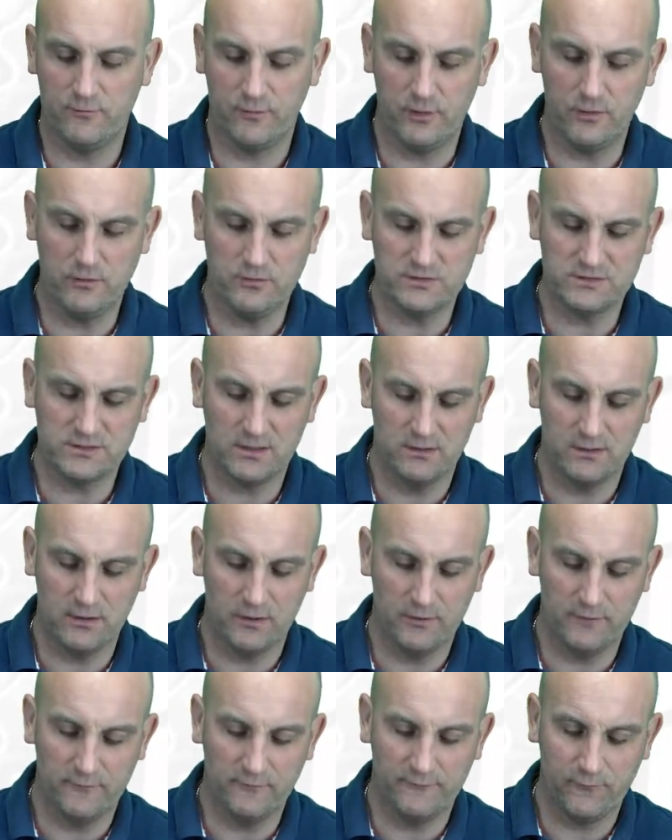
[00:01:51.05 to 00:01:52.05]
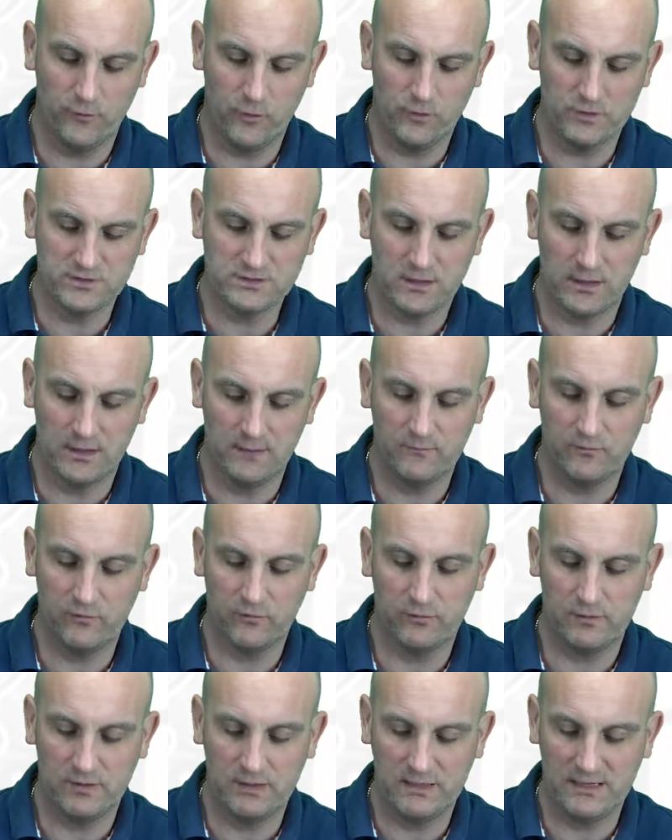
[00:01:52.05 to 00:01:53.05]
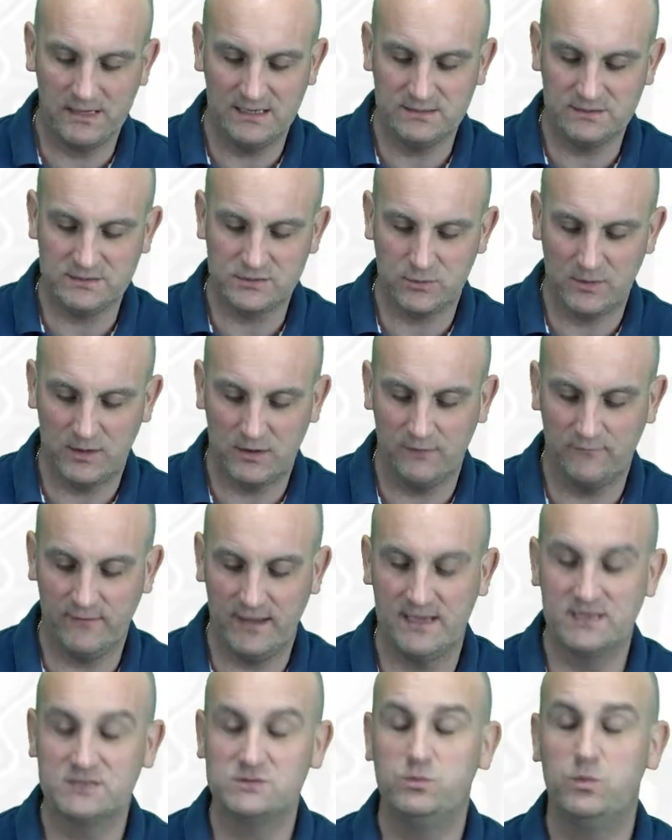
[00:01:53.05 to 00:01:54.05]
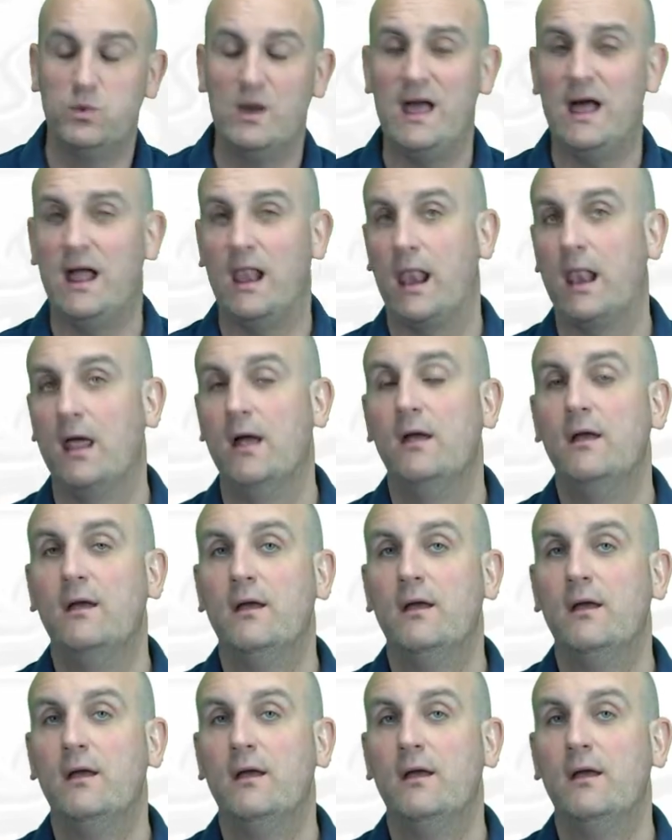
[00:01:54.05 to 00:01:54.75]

We also know that 4 times 3 is 12 as well.